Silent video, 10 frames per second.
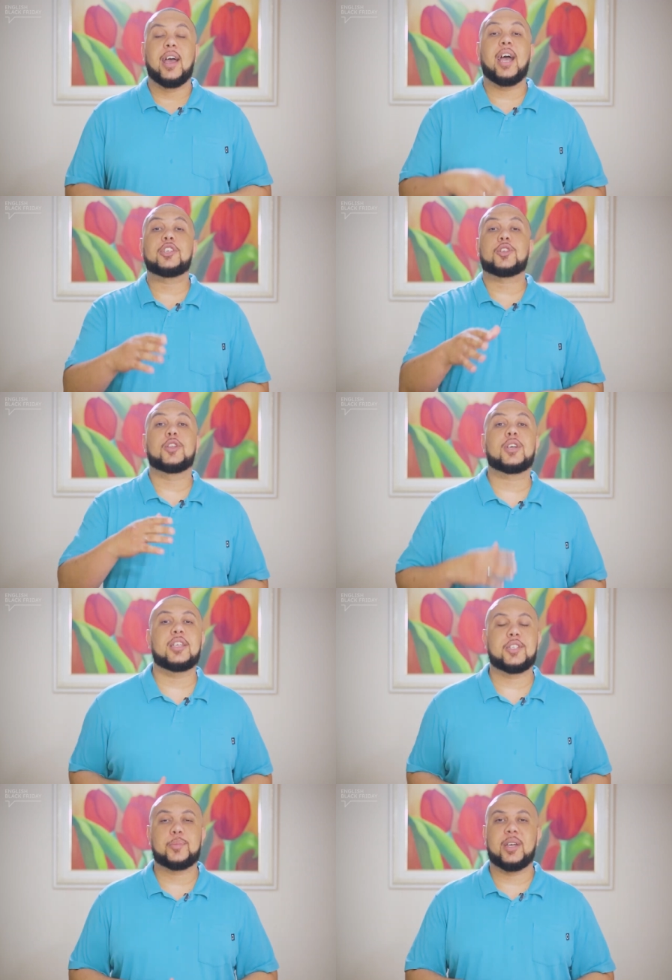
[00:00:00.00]
Hey, so look at
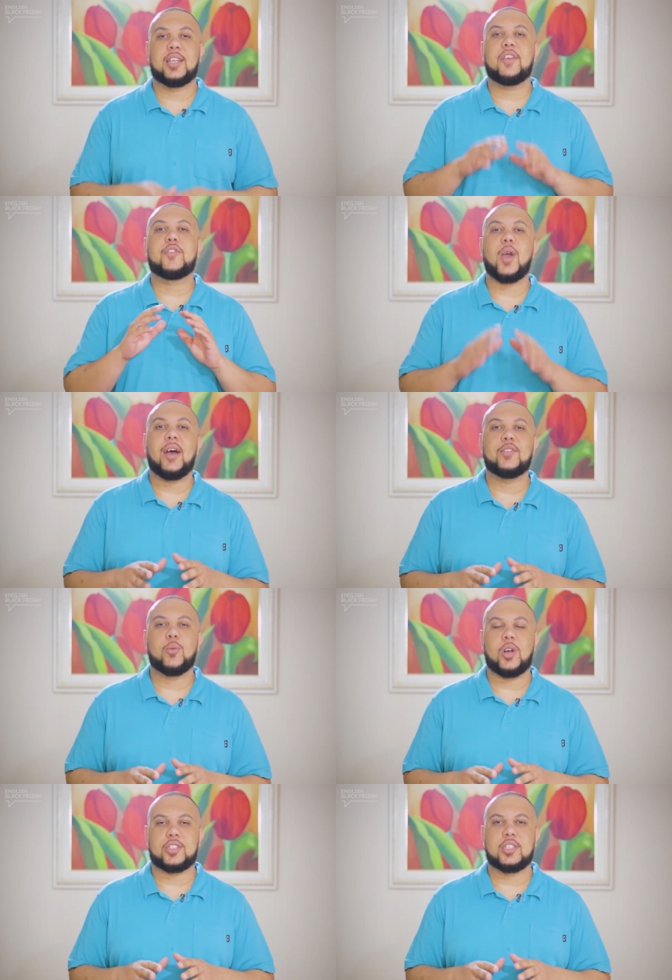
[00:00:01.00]
this, man. If you
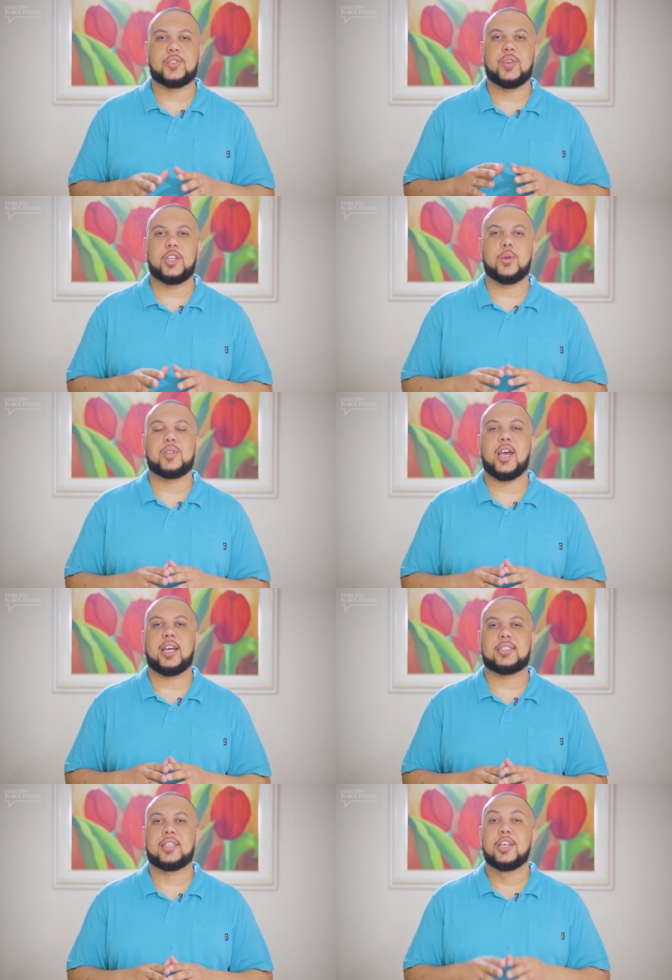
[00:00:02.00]
haven't watched this video
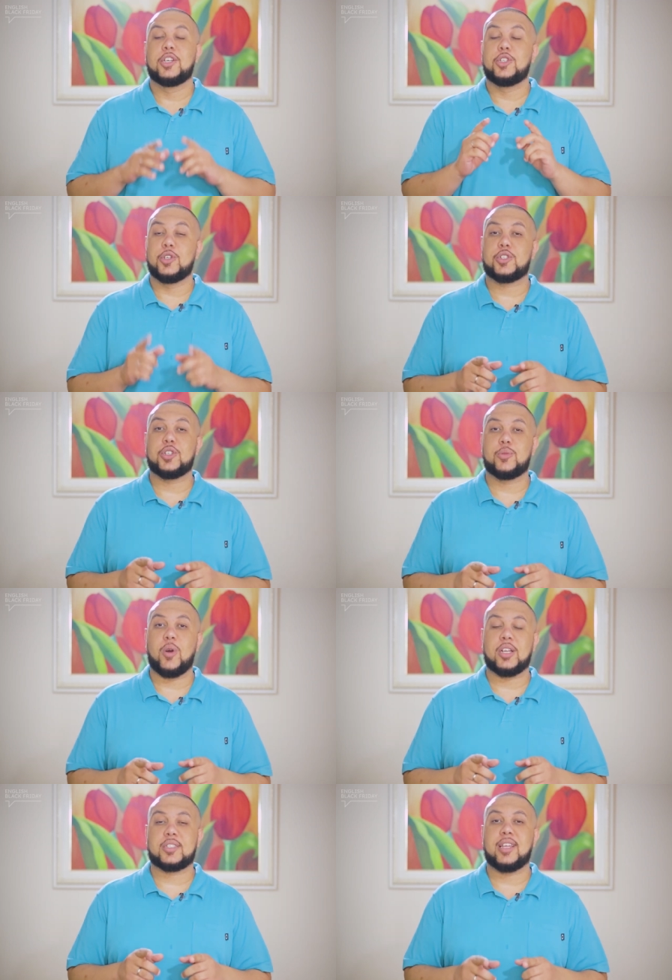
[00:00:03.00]
yet, you should
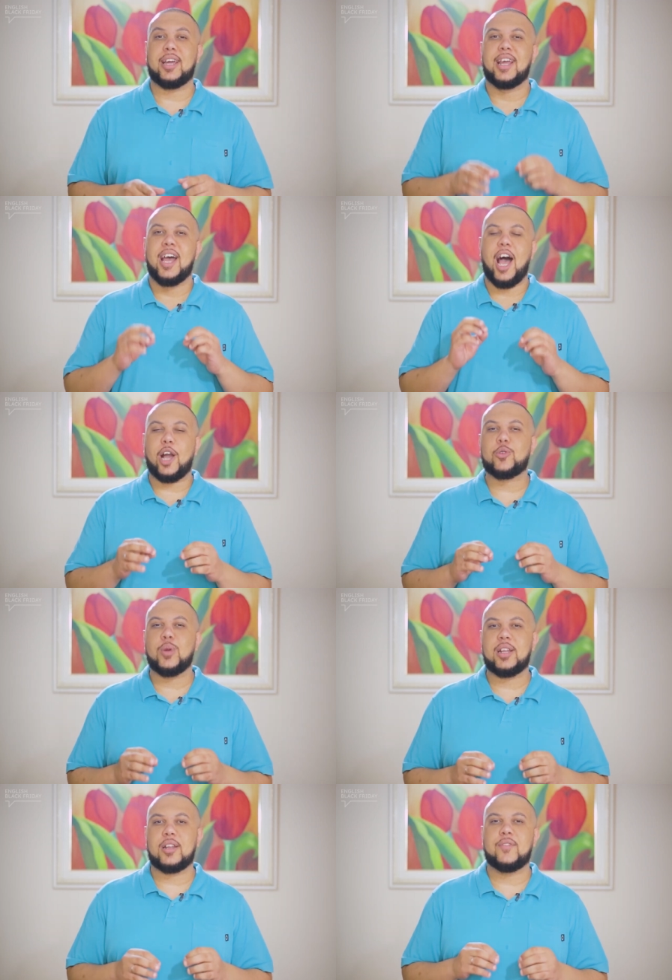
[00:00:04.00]
watch that. I
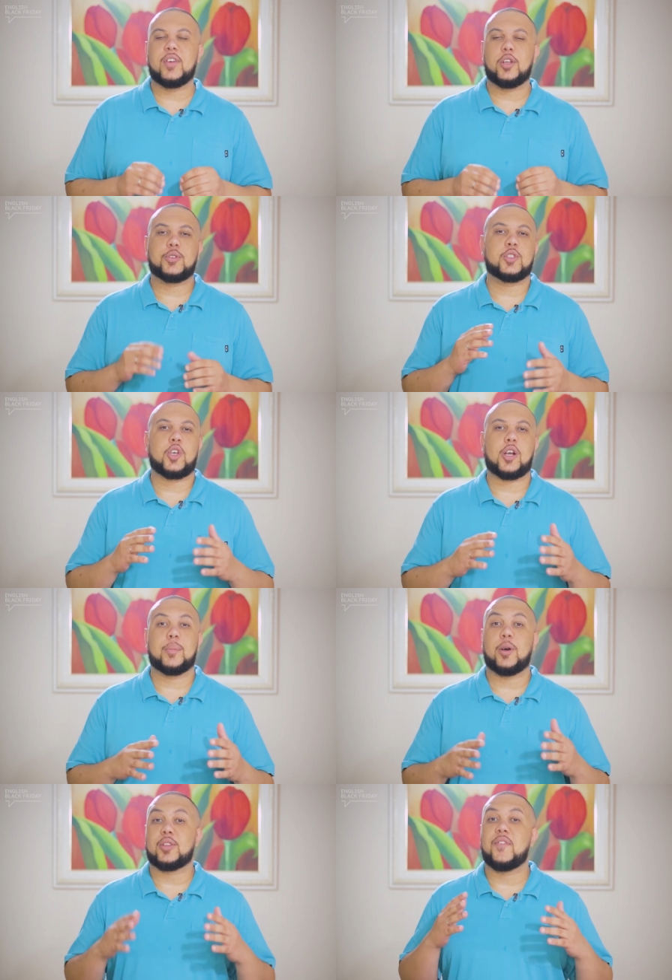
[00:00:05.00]
created a video to talk
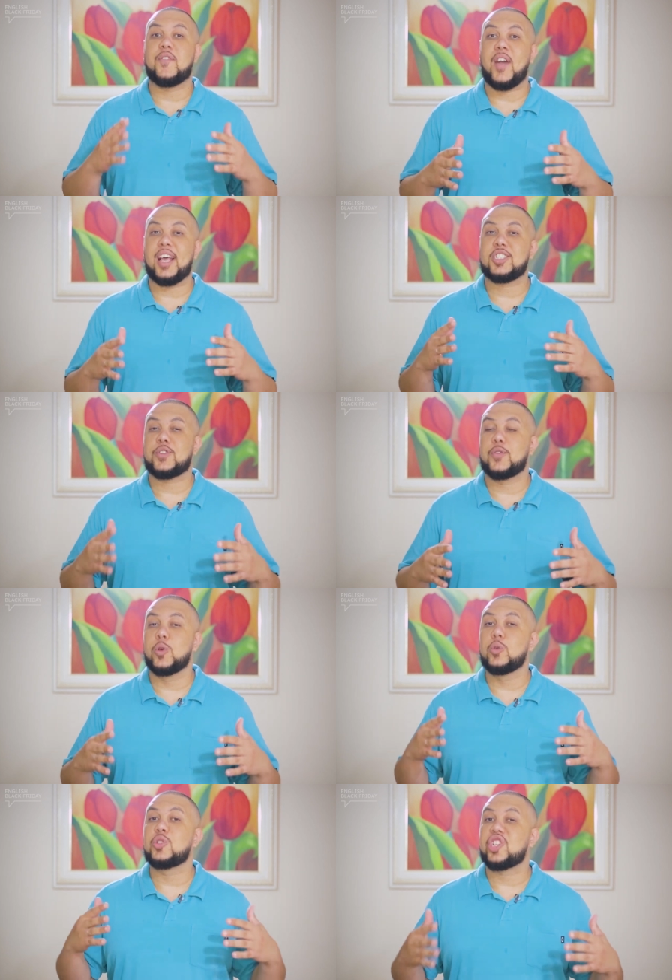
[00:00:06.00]
about the fast
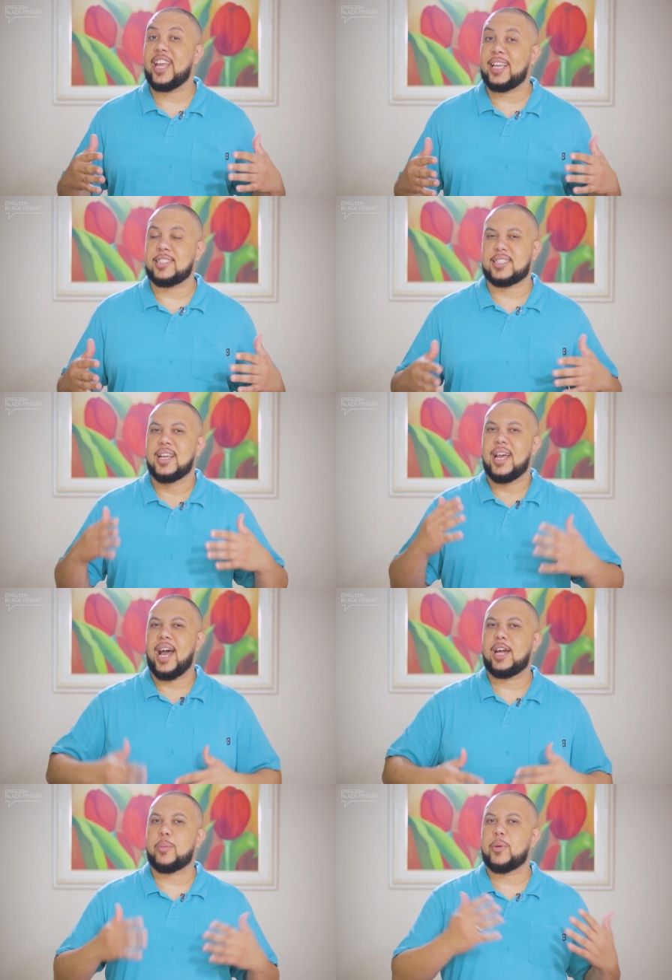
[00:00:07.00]
food chains,
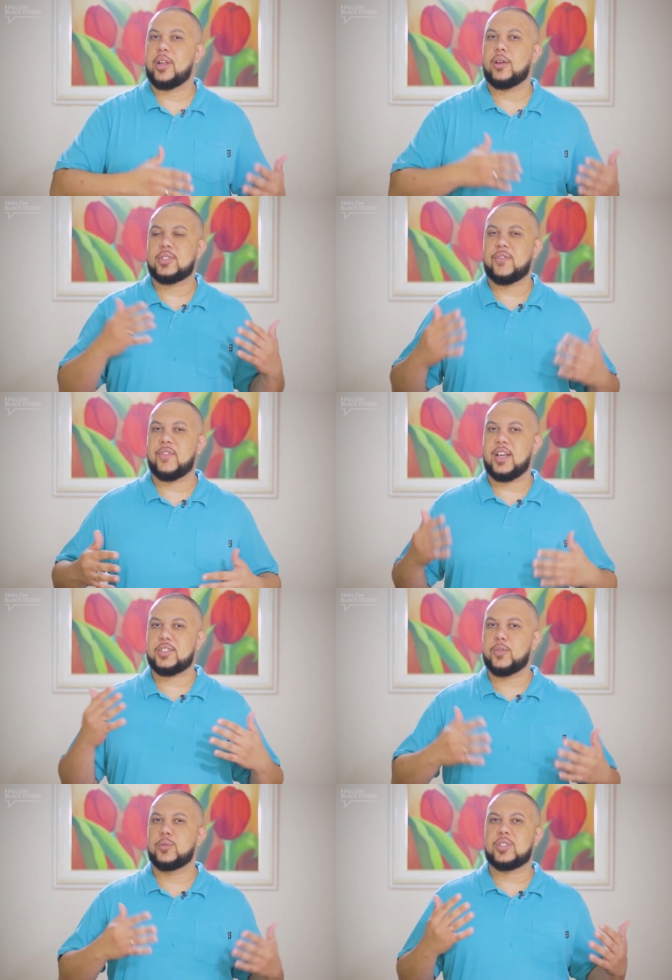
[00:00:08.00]
how to pronounce the
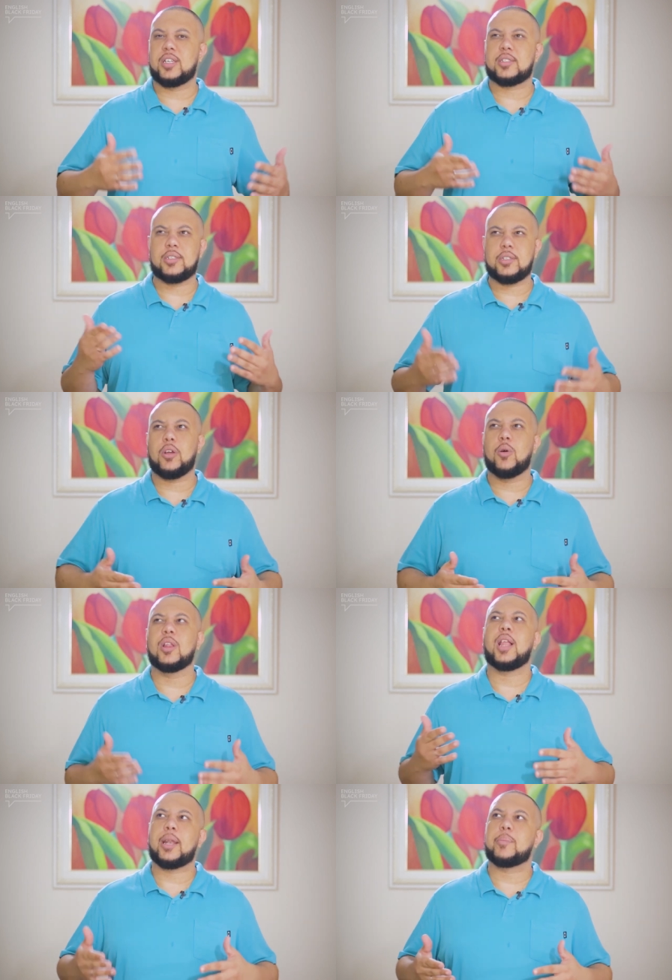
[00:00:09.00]
fast food chains, because you know
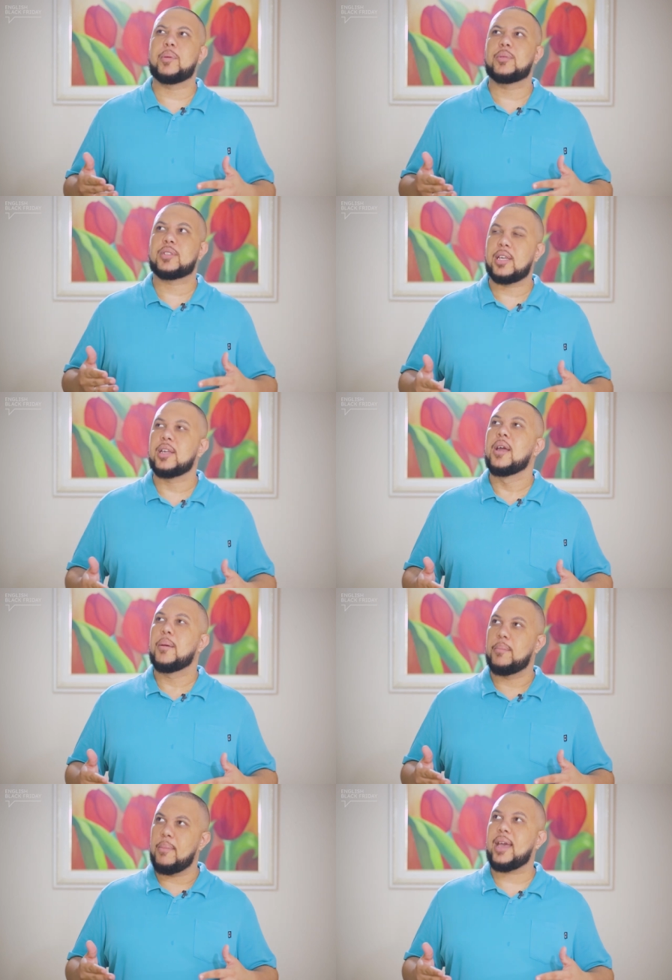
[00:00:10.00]
a lot of people say
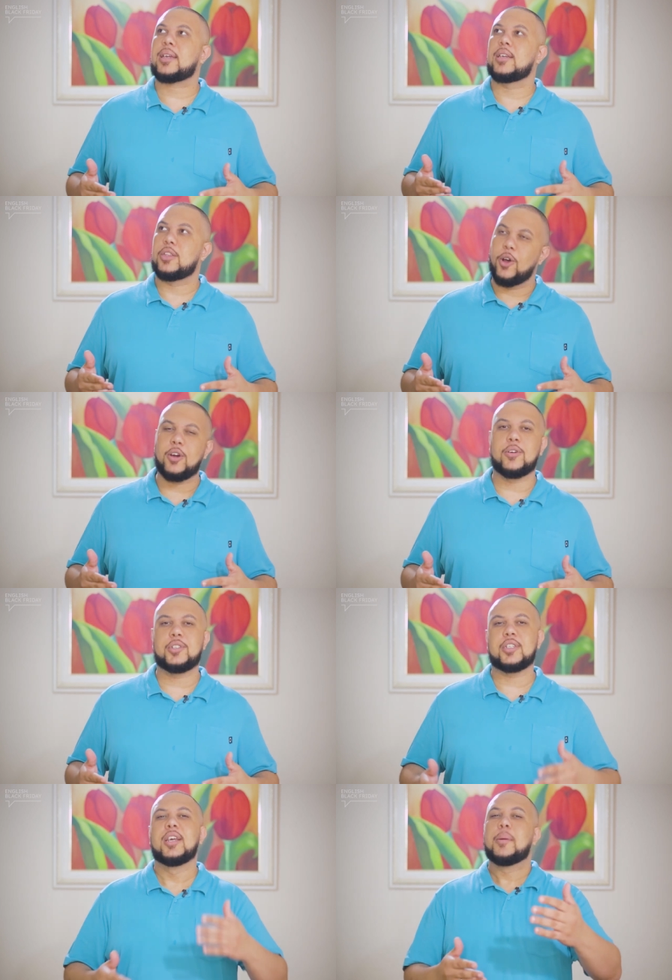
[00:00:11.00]
McDonald's,